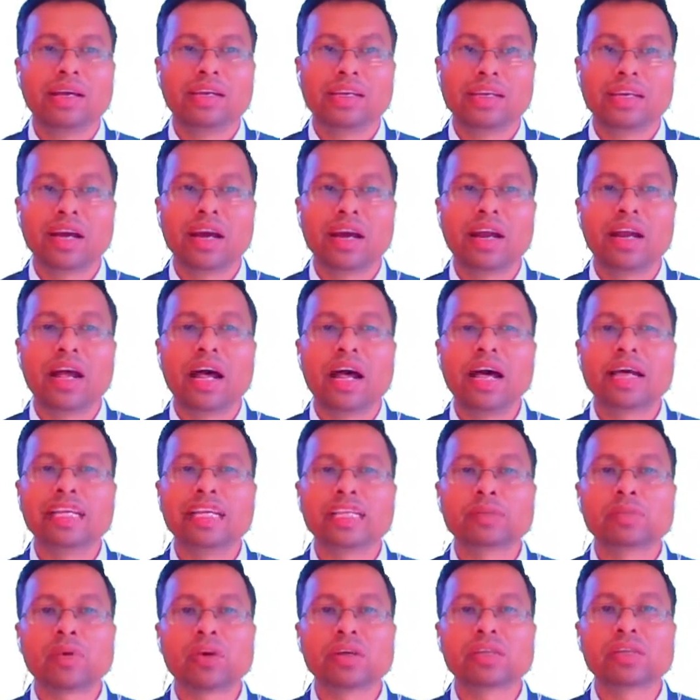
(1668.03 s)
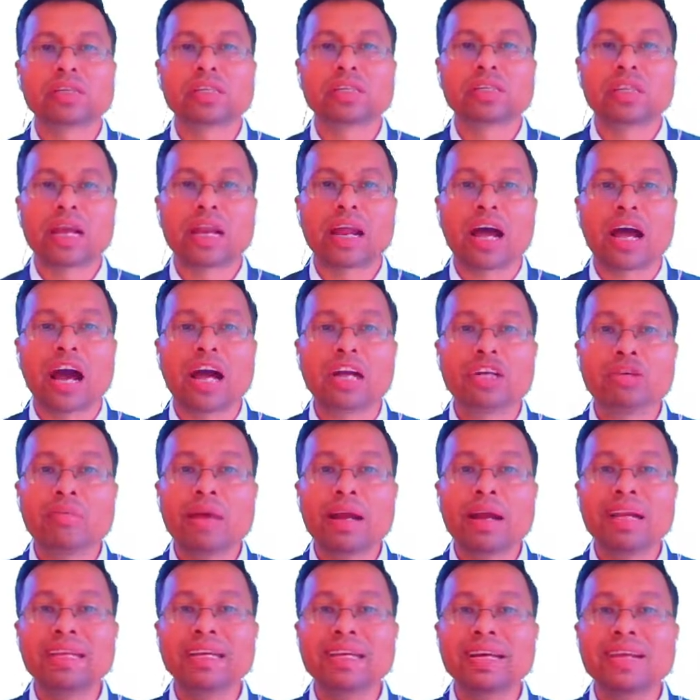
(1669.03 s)
Here, responses are
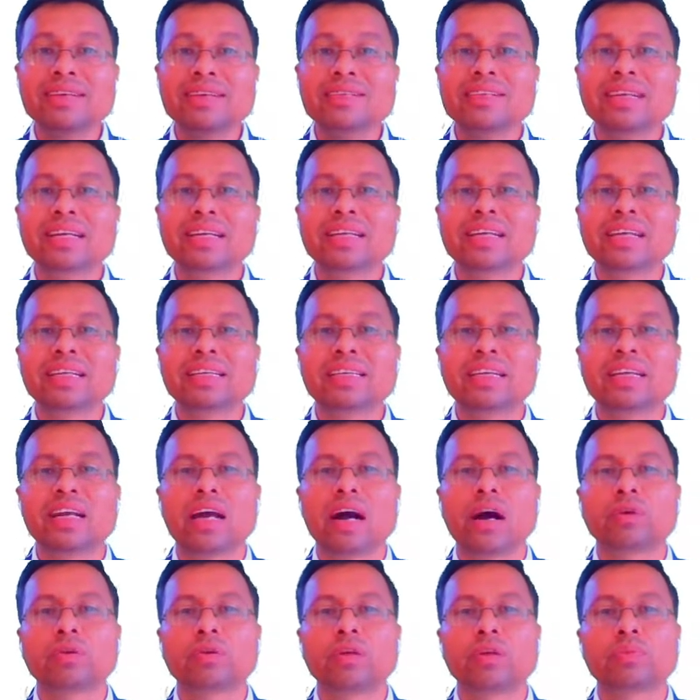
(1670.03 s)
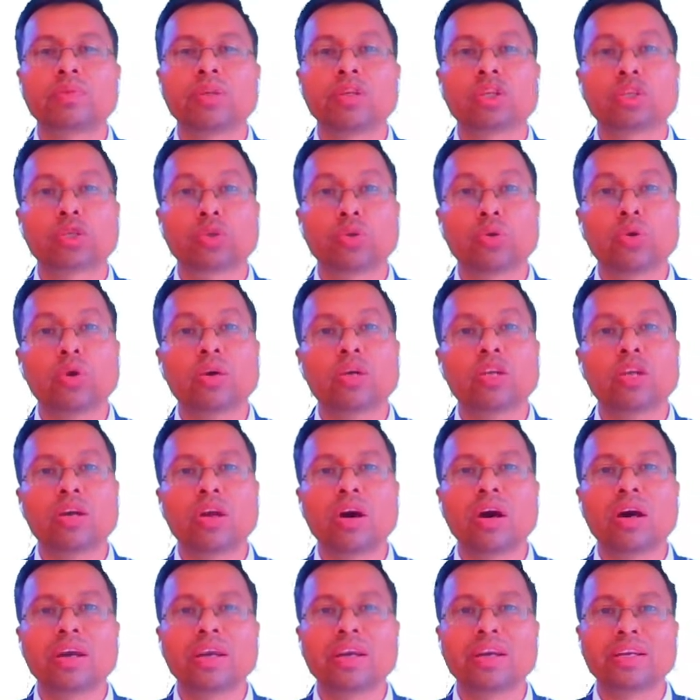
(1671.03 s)
automatically generated out of the stored
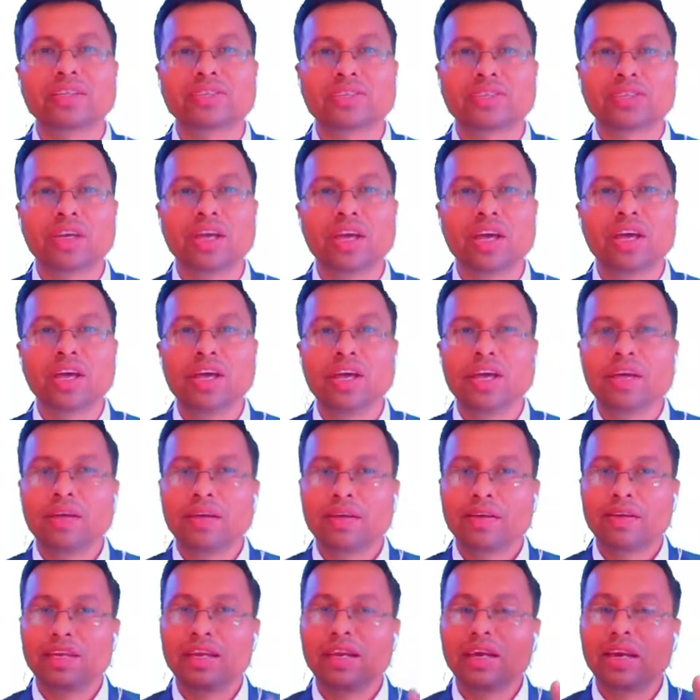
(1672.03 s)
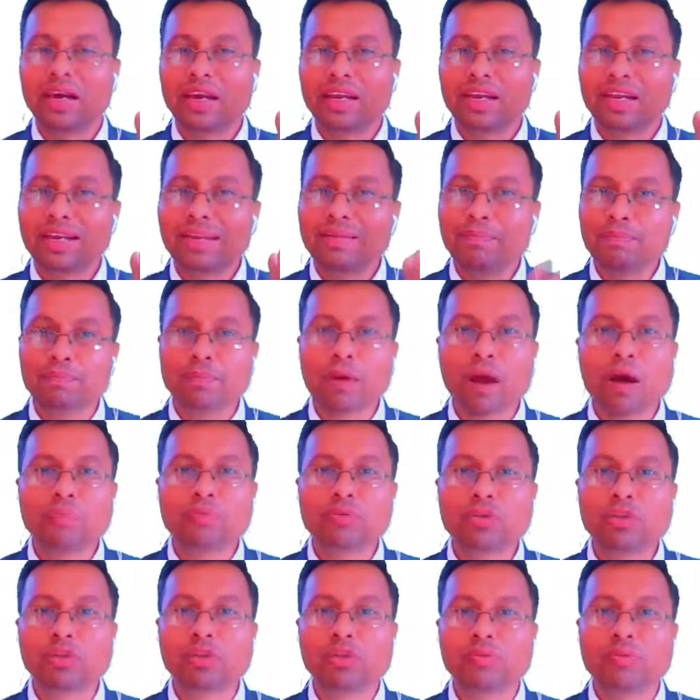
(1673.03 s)
knowledge. Here, in
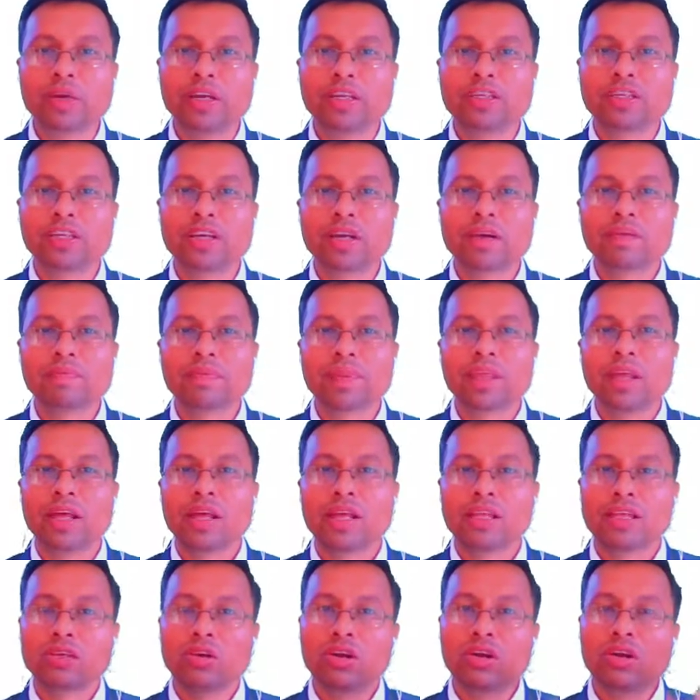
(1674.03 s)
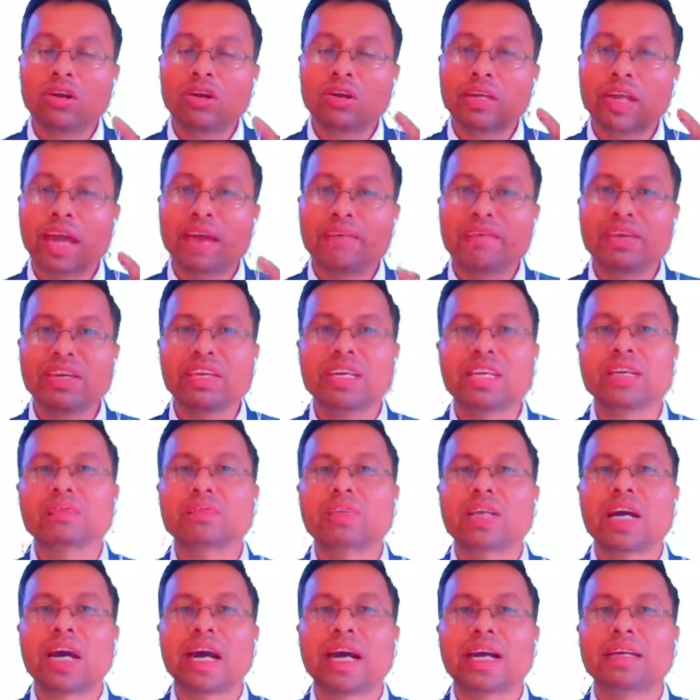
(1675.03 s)
impromptu speech, you are not having
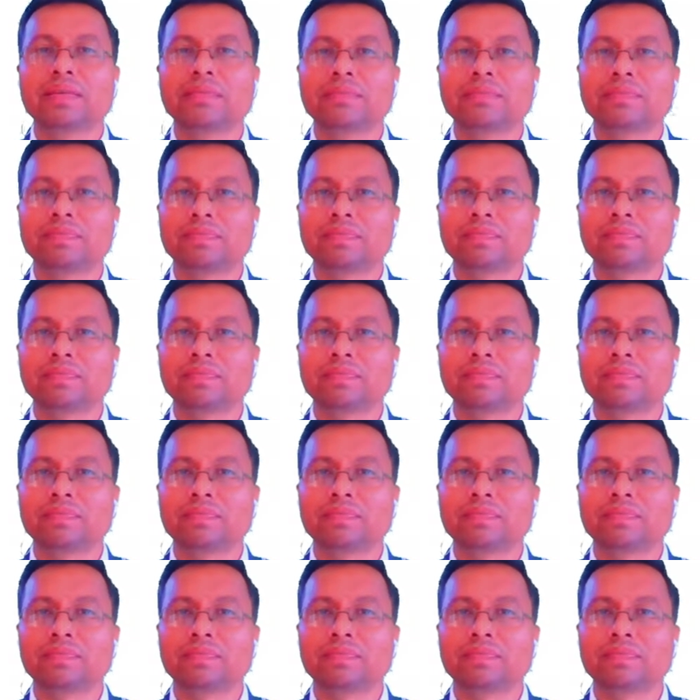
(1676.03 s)
enough time.